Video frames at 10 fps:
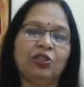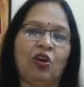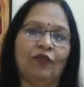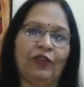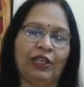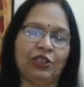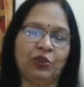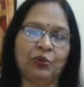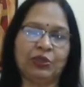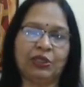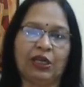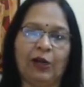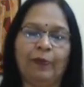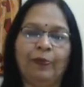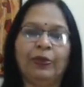of that used car.
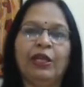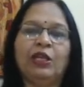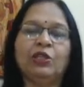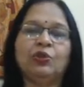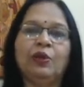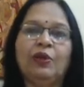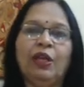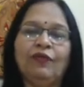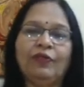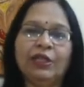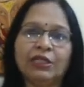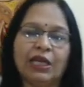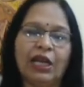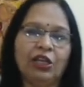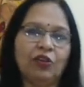So, if this
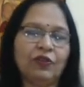kind of a